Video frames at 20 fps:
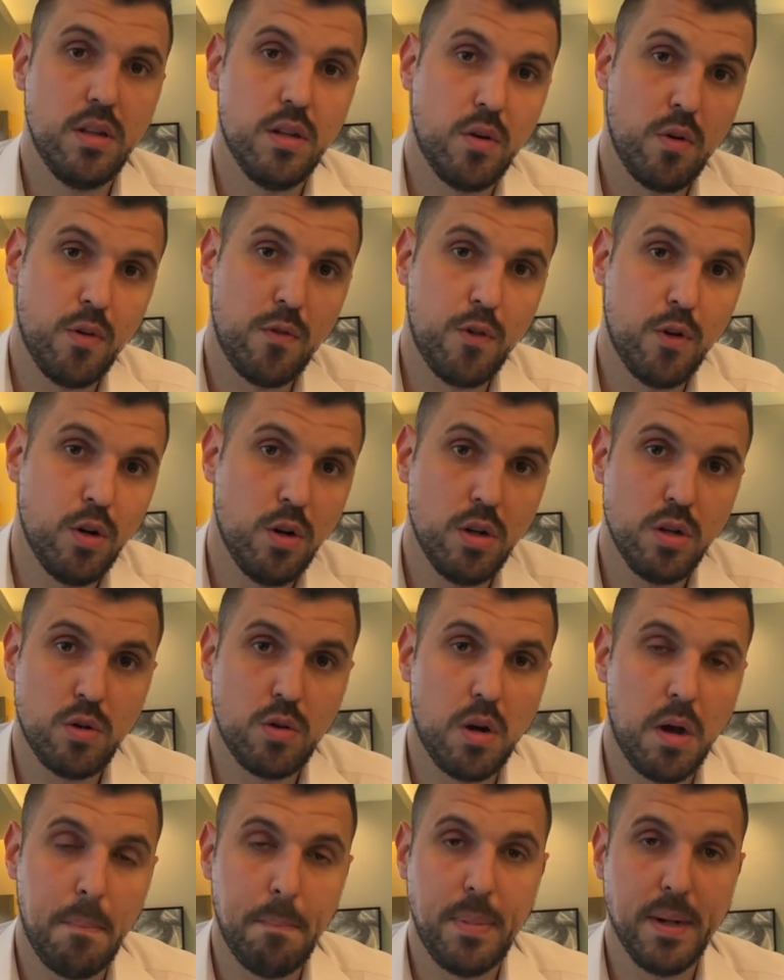The
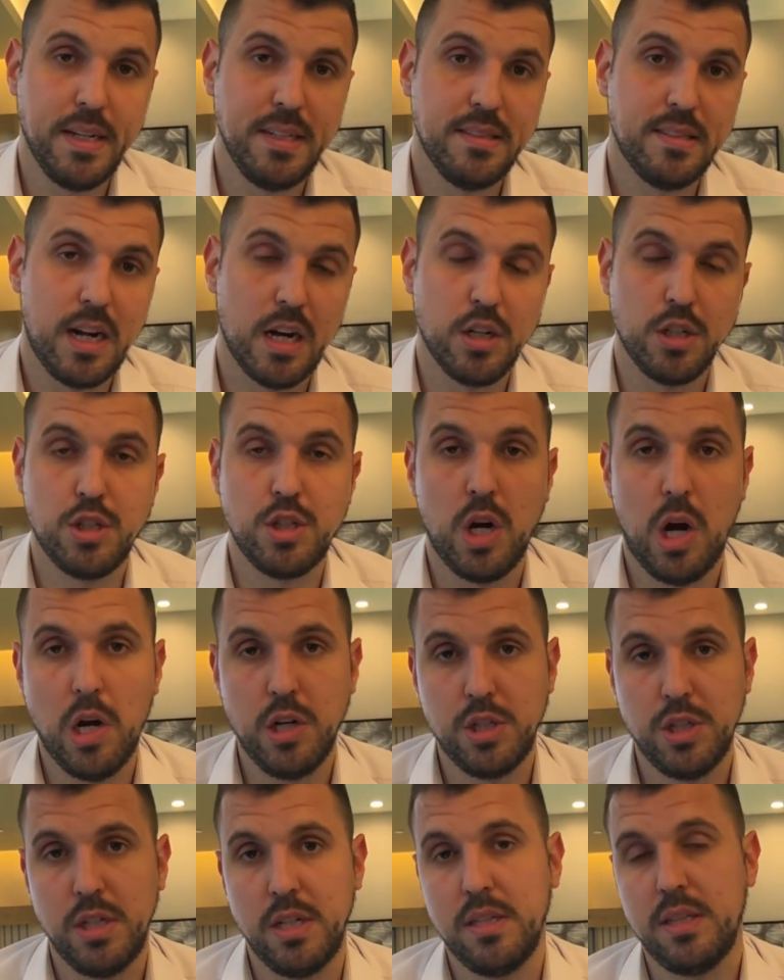referral companies are
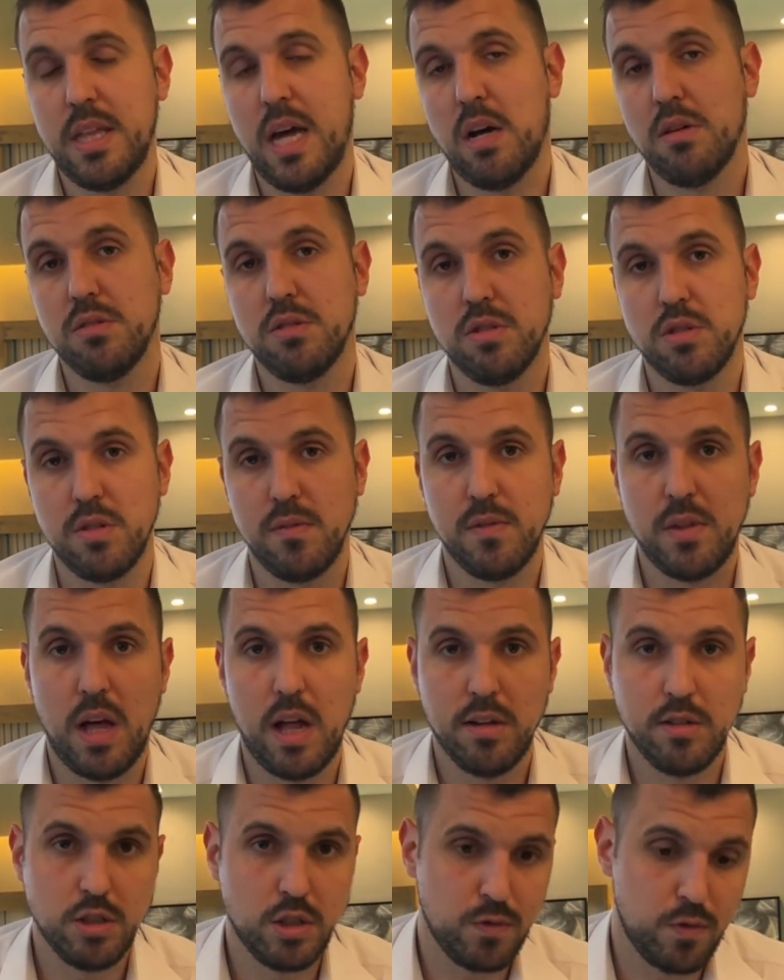charging thousands of
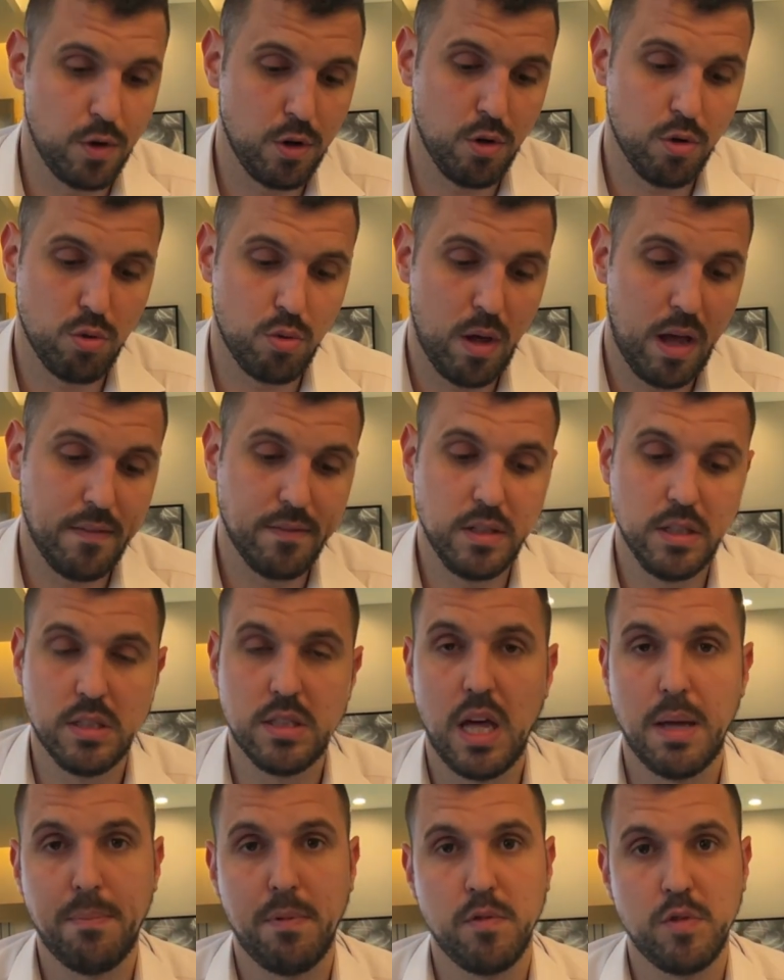dollars for you to have this
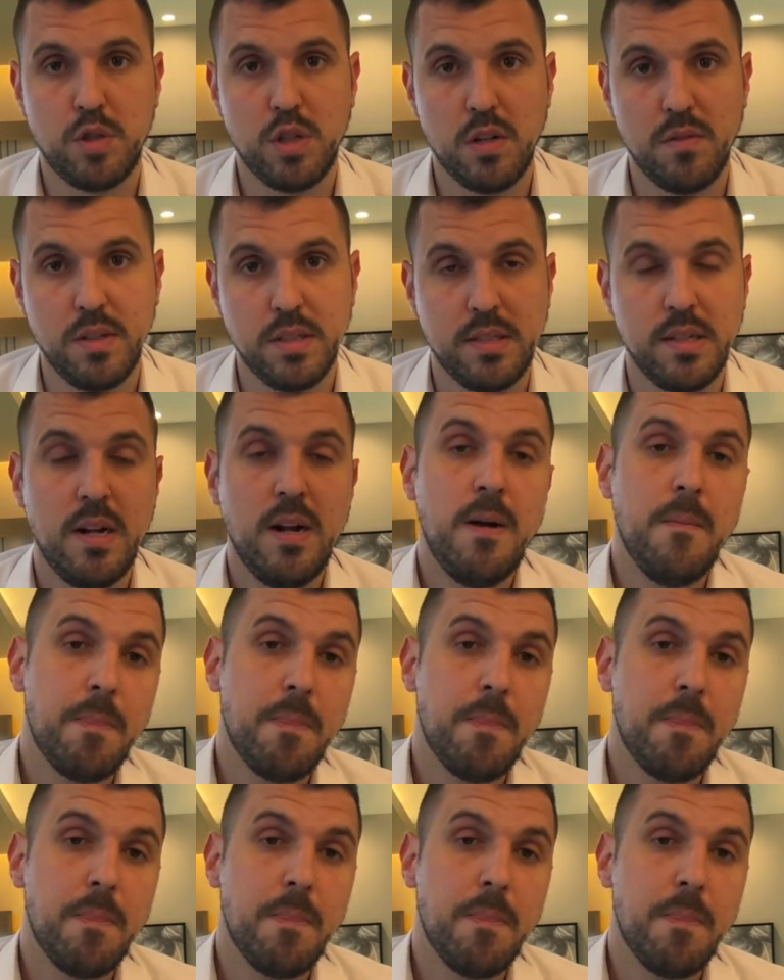type of service.